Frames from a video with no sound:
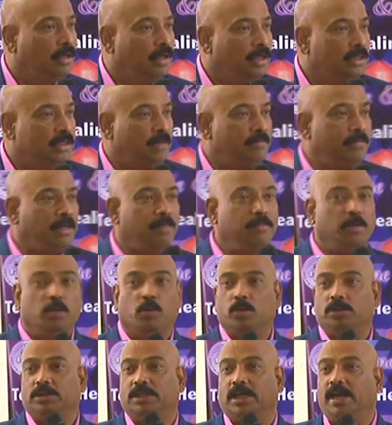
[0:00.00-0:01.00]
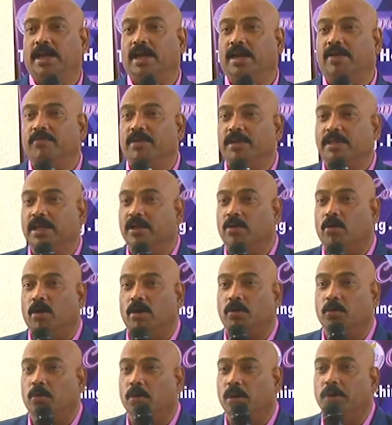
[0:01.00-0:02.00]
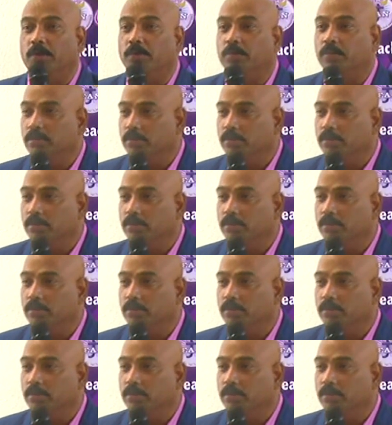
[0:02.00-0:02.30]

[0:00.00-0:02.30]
Sometimes you go sharing everything God told you.